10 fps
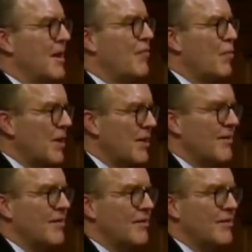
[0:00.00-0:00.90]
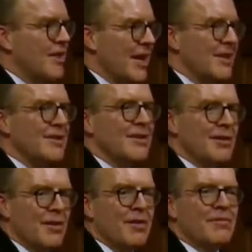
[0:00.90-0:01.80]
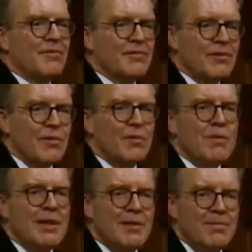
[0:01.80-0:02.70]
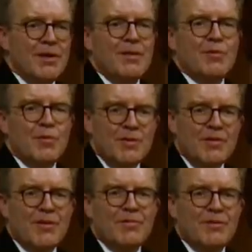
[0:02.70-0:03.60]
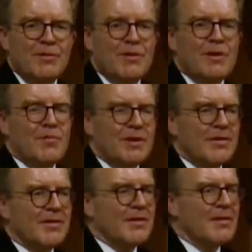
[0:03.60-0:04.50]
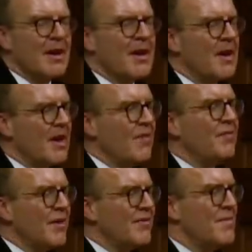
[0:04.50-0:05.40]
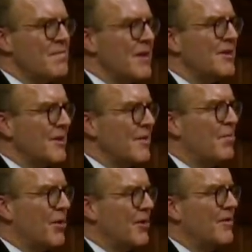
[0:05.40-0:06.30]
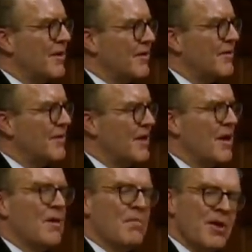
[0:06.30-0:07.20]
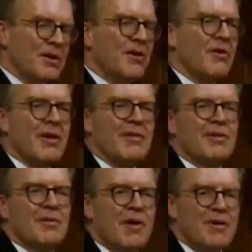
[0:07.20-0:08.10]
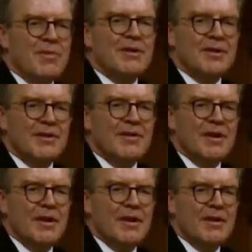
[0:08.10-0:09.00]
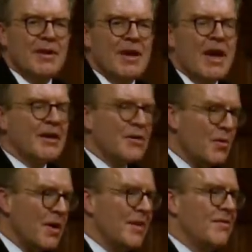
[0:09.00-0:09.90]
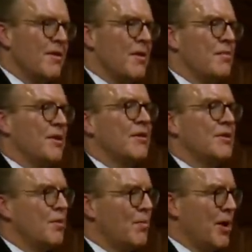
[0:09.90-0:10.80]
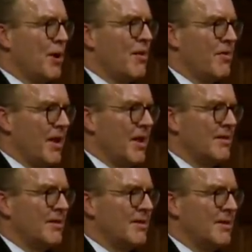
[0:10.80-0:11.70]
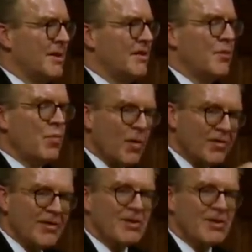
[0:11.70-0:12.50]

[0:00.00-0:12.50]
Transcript: if we can change the lives of 2 million people with type 2 diabetes. If there's a mission in politics, my God, that's a great mission, isn't it? Indeed. And you're here tonight because you're part of that. You want